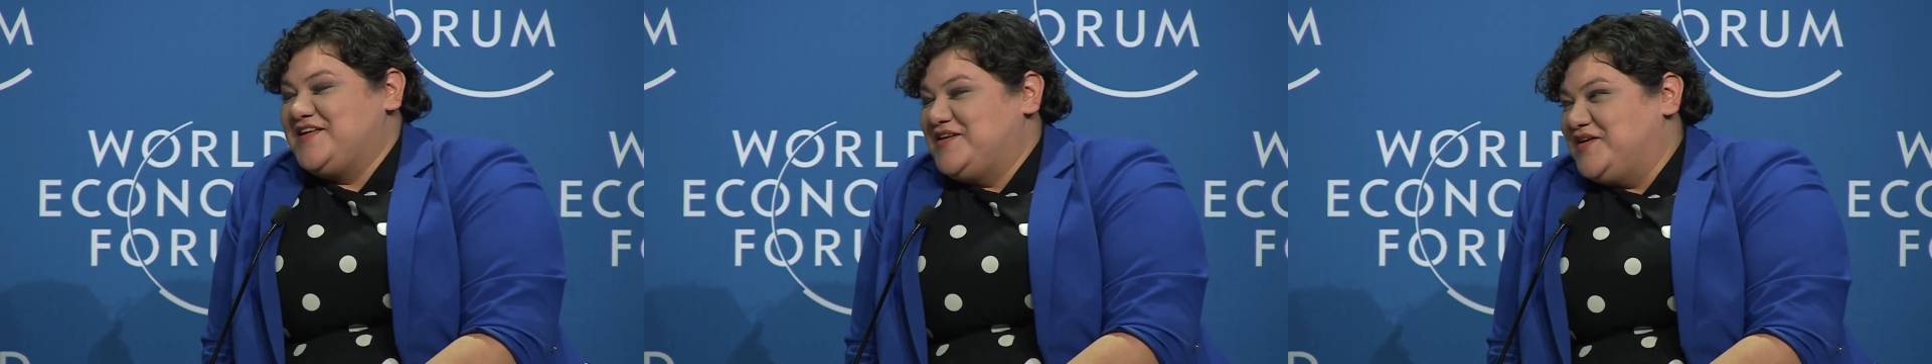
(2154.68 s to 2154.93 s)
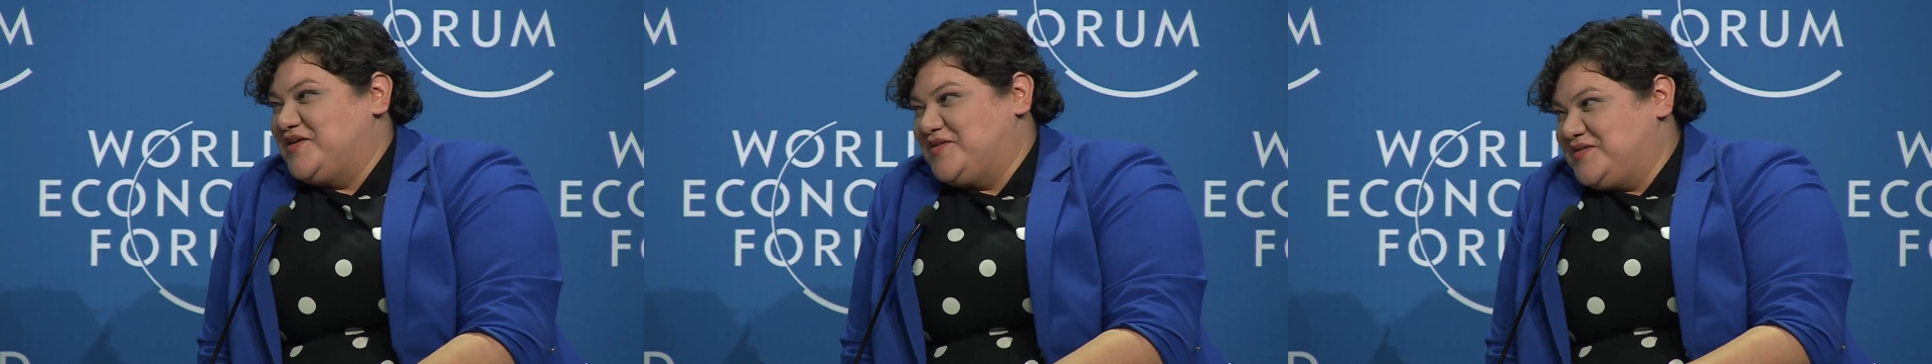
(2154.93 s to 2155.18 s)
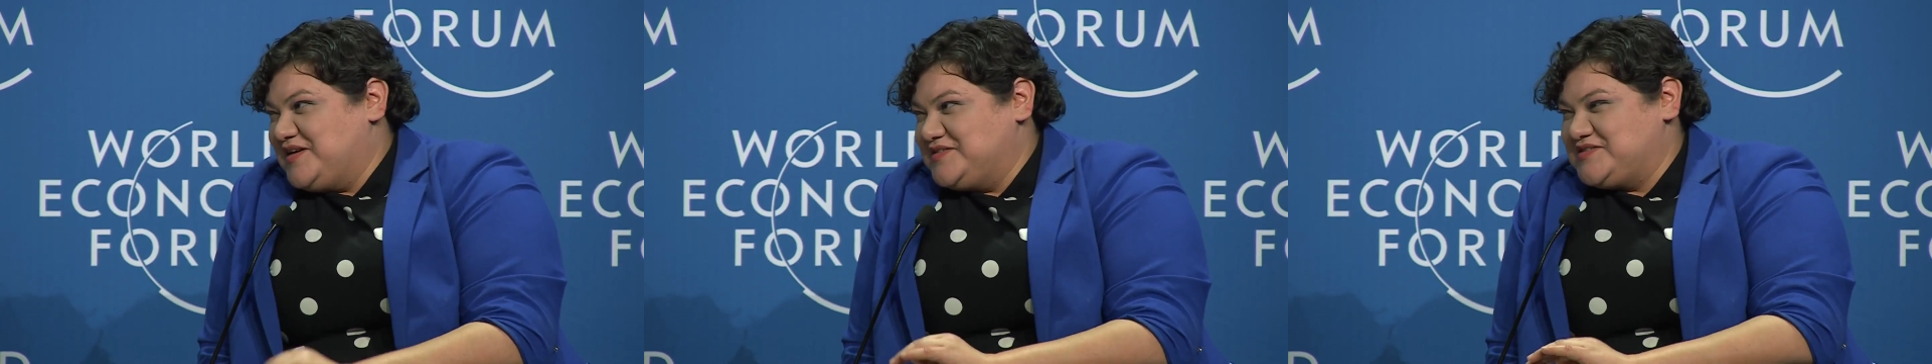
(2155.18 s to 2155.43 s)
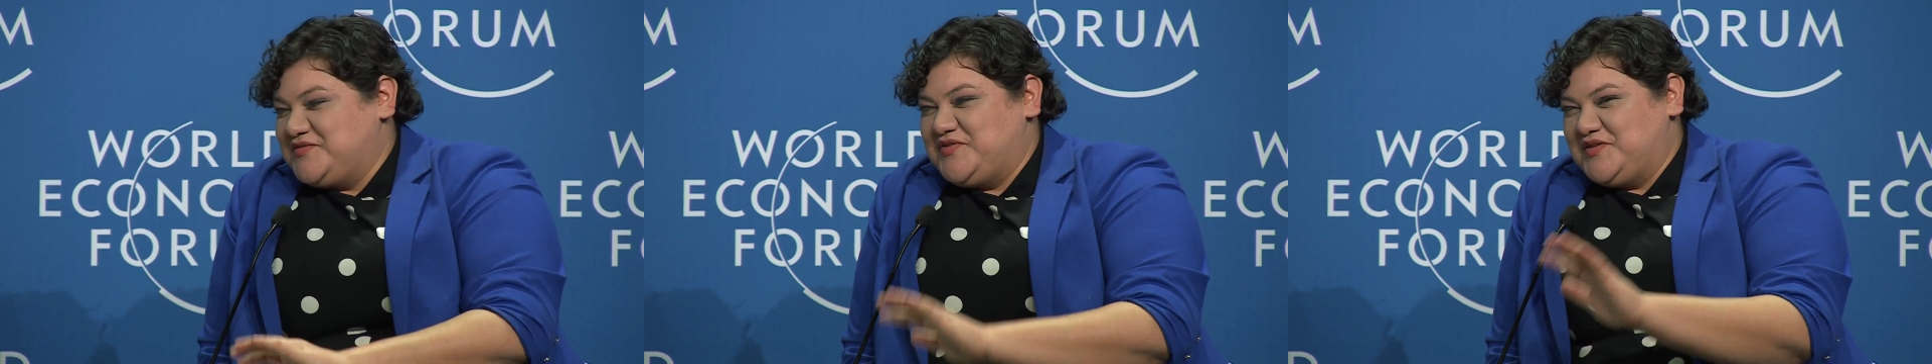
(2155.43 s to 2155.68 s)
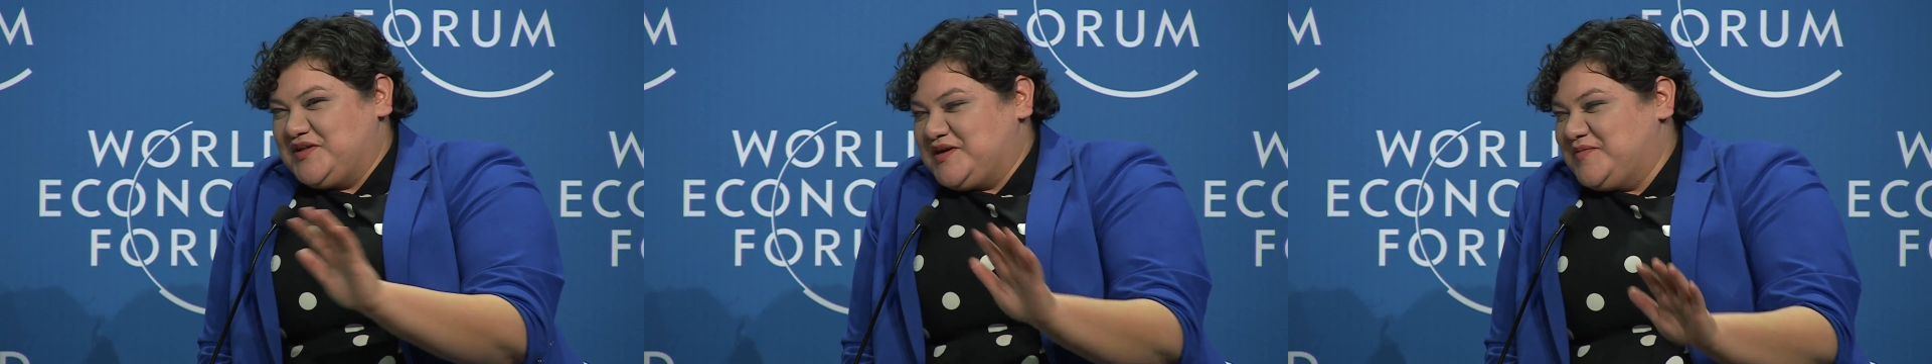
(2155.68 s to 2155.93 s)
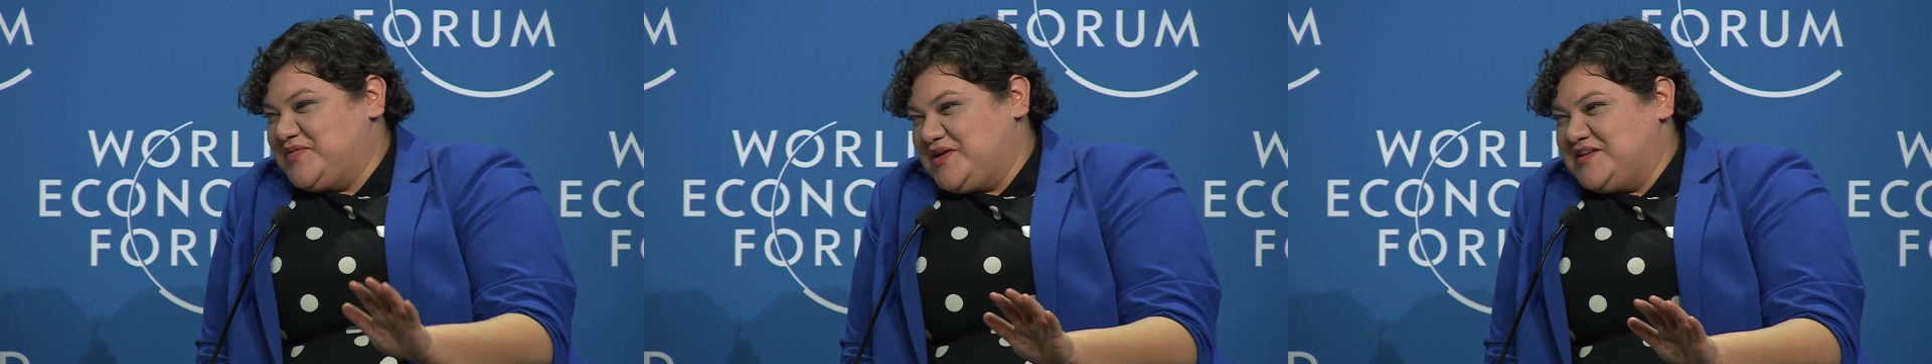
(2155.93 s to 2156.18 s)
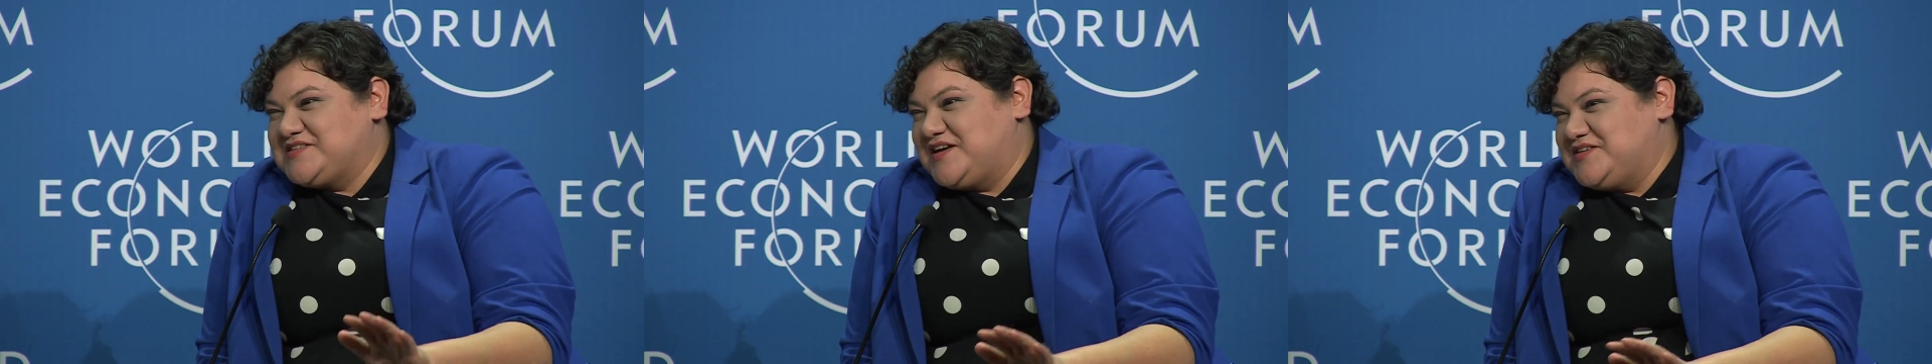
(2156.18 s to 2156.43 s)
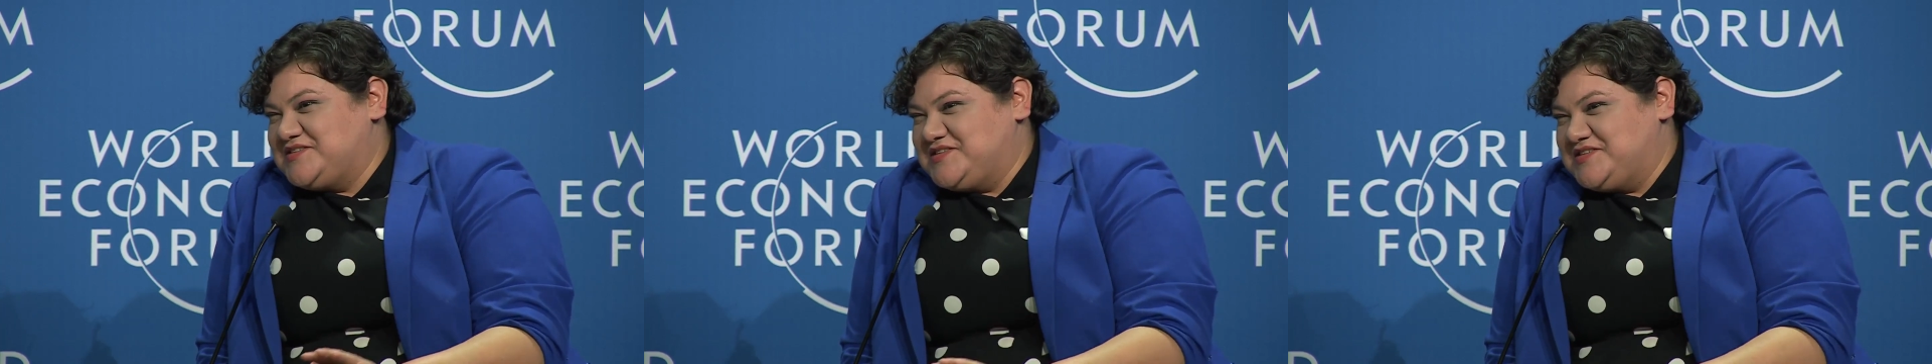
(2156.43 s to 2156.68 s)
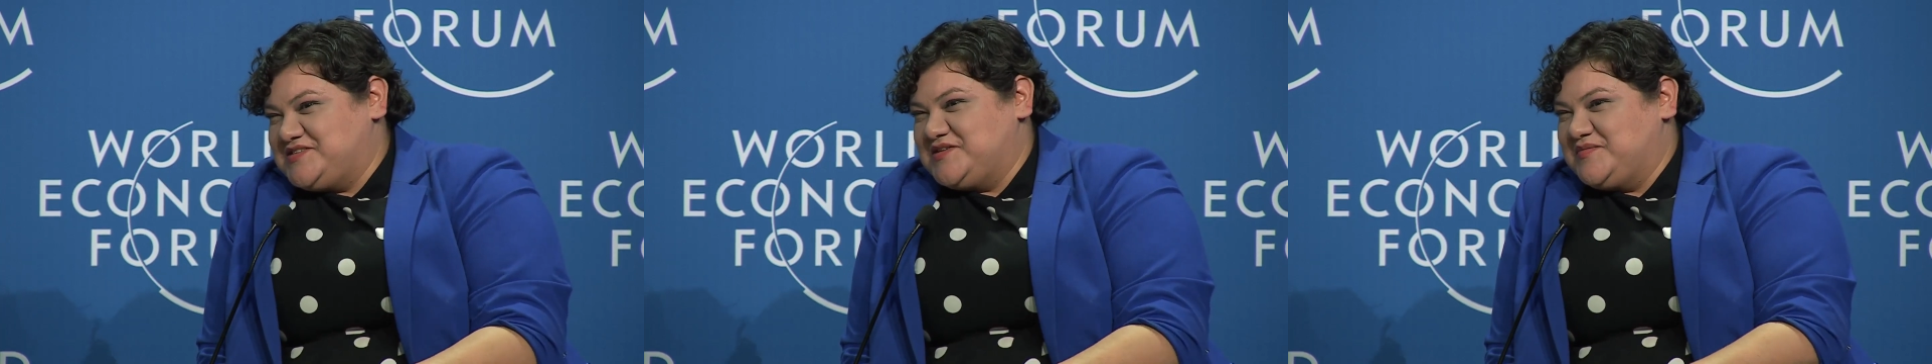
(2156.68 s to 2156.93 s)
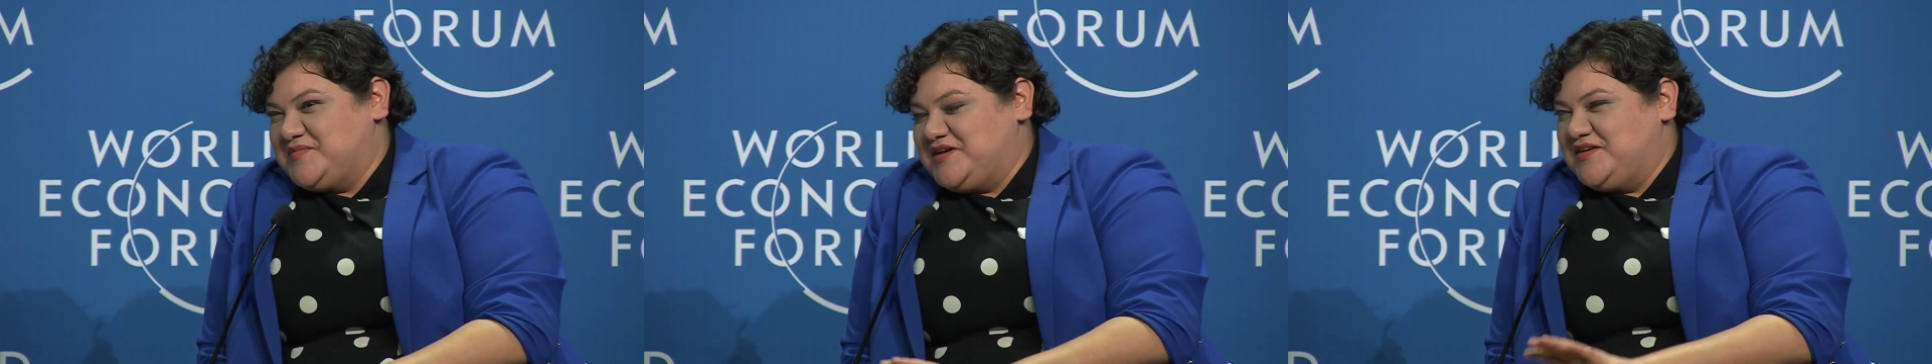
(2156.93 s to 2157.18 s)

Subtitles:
No, because if you look up the entire system